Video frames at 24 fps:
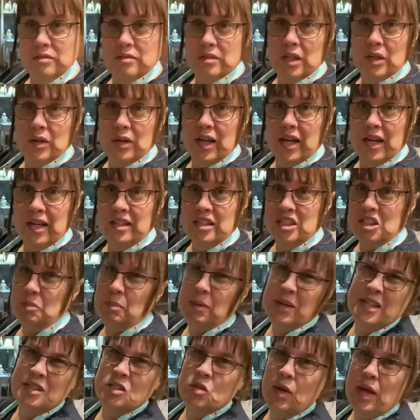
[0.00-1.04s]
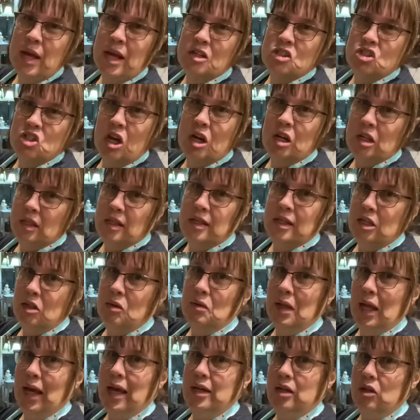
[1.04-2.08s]
Okay, depends on how chocolatey you
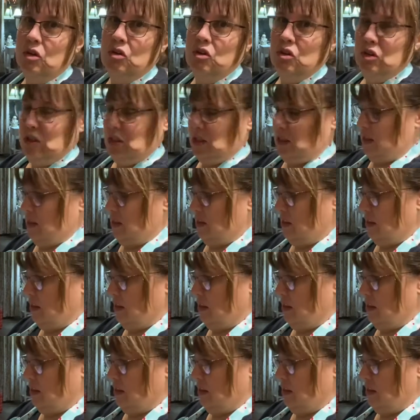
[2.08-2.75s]
like your cookies.